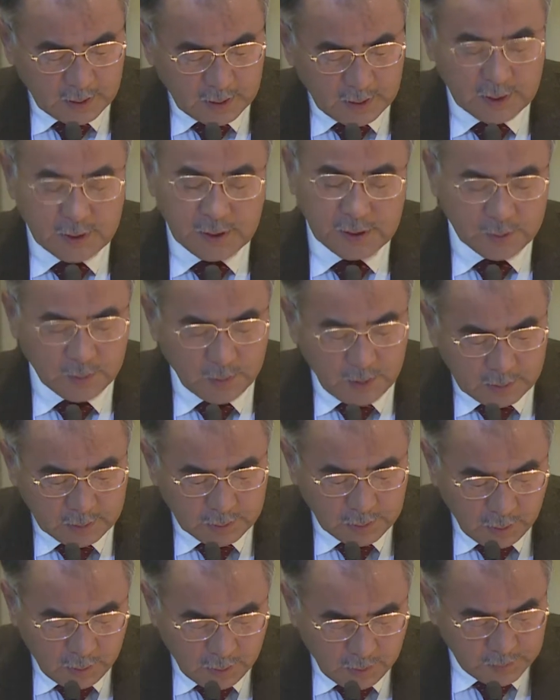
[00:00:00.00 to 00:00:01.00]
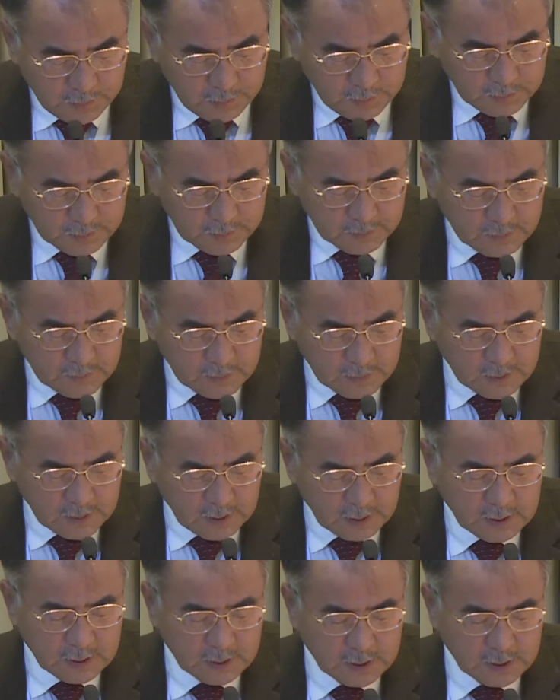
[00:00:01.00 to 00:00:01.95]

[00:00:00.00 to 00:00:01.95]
It is well known that the